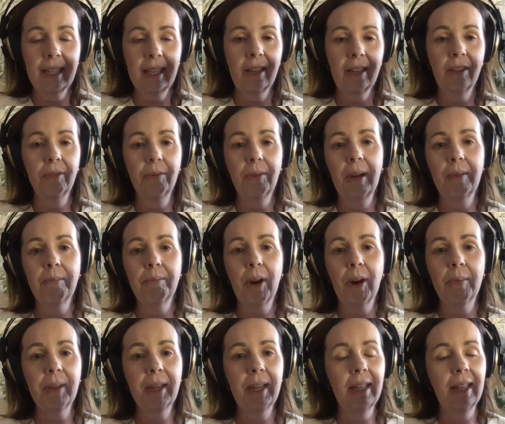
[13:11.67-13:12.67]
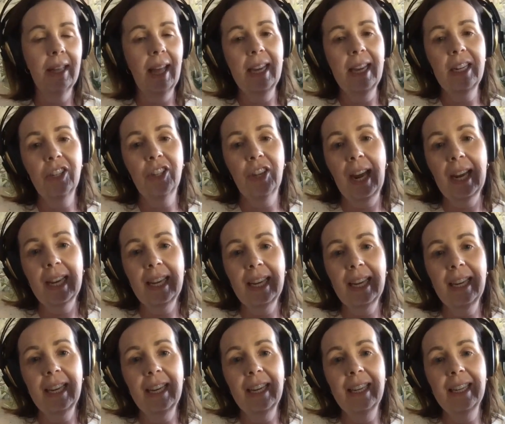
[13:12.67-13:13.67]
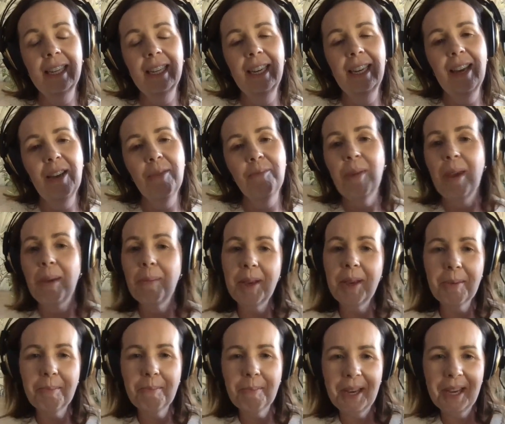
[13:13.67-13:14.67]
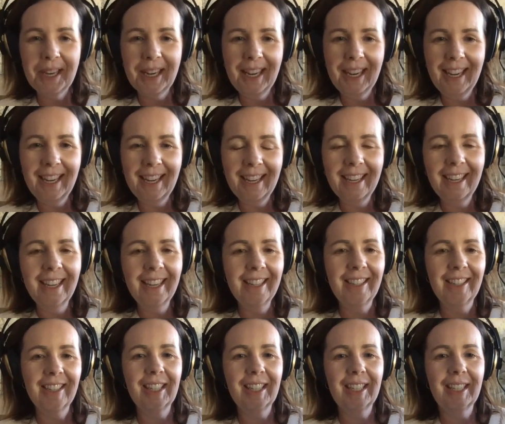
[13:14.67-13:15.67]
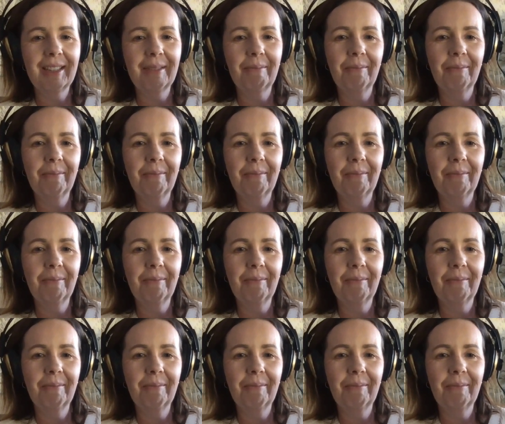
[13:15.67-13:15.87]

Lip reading: Like you'll want probably a light jacket, maybe a beanie, that's